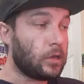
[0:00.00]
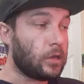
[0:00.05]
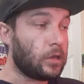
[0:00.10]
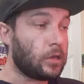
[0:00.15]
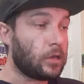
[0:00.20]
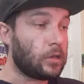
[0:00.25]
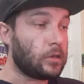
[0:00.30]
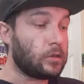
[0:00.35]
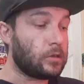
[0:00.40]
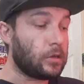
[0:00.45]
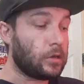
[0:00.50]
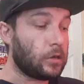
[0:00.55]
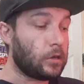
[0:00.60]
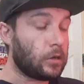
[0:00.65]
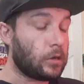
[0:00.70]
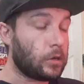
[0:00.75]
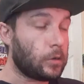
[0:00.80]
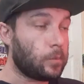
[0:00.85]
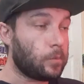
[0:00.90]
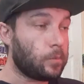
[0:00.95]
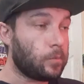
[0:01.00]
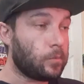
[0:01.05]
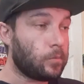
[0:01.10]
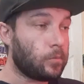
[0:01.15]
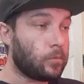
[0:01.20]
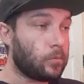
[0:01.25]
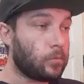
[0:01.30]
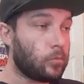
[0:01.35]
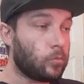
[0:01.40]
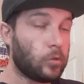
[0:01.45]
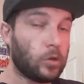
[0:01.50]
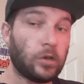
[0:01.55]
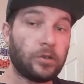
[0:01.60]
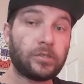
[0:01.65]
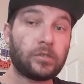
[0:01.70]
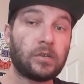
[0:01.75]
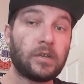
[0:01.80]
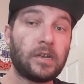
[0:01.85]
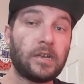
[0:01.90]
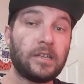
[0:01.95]
and. Uh, we
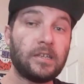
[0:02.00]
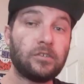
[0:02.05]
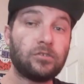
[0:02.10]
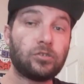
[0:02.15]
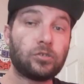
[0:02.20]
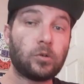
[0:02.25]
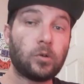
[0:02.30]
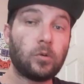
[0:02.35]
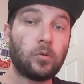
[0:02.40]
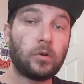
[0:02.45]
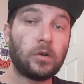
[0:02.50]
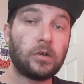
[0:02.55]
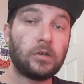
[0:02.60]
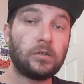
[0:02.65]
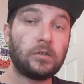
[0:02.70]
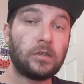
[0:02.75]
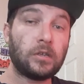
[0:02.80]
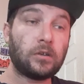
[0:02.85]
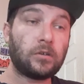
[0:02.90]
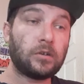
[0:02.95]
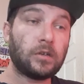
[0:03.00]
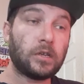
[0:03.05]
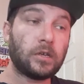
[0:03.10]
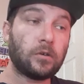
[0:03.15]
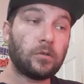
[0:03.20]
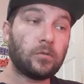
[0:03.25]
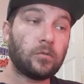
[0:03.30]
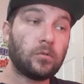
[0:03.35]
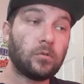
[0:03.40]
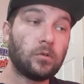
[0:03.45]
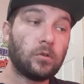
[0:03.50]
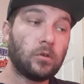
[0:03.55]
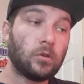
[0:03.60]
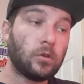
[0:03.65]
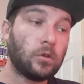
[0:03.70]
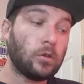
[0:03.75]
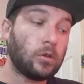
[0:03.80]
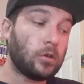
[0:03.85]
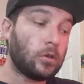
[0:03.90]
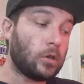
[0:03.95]
also got an intro on there now
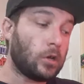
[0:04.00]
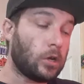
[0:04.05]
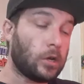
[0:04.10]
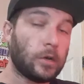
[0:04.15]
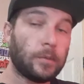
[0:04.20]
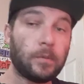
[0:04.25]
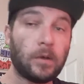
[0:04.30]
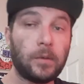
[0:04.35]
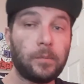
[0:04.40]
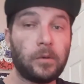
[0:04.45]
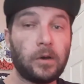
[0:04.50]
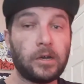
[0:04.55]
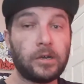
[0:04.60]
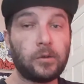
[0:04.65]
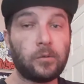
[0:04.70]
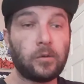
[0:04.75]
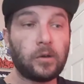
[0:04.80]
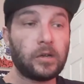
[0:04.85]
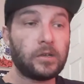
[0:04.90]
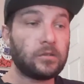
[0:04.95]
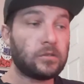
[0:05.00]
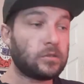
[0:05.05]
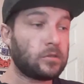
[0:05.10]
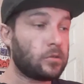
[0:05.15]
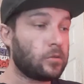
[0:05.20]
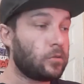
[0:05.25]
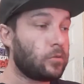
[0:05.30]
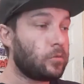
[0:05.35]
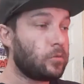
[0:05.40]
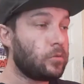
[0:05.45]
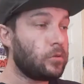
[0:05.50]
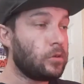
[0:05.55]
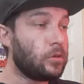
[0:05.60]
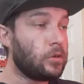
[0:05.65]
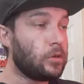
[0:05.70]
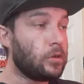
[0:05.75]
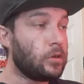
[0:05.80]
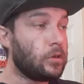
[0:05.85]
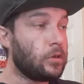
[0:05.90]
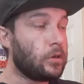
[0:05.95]
uh, by Body Rot. So
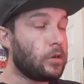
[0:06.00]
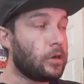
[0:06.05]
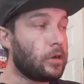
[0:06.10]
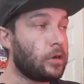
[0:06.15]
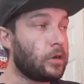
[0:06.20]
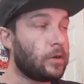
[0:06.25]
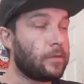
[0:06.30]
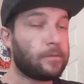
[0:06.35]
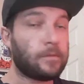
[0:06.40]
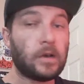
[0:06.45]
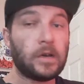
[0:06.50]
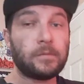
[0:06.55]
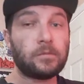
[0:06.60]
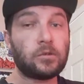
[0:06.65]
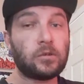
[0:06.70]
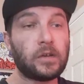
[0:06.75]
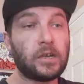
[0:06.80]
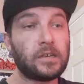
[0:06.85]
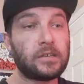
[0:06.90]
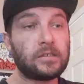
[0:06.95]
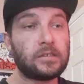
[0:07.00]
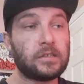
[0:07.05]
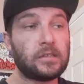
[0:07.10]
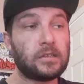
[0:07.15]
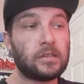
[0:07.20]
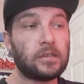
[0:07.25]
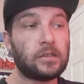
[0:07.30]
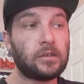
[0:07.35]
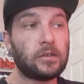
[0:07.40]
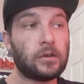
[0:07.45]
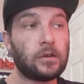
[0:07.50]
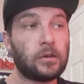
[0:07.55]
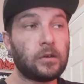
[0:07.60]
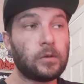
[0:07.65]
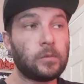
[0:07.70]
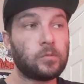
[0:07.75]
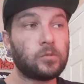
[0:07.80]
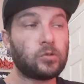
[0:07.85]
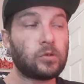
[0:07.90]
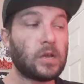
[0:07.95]
uh, five tracks, and then
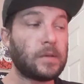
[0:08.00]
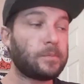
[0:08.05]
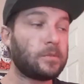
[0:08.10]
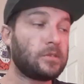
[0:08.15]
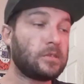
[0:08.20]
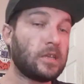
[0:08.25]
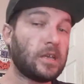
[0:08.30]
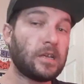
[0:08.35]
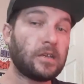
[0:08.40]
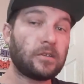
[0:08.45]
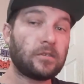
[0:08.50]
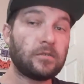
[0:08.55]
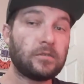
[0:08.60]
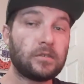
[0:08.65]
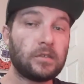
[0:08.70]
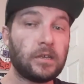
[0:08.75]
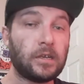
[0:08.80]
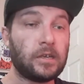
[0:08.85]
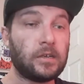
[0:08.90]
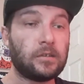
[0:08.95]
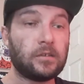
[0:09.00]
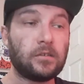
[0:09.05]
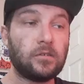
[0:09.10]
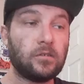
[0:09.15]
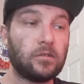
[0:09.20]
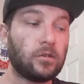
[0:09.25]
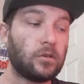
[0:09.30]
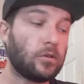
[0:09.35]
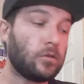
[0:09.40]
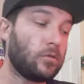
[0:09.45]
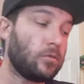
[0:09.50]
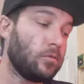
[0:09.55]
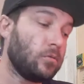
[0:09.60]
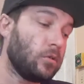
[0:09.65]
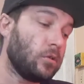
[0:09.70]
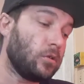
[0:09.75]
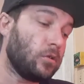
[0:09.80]
um, Trap Attack is like you know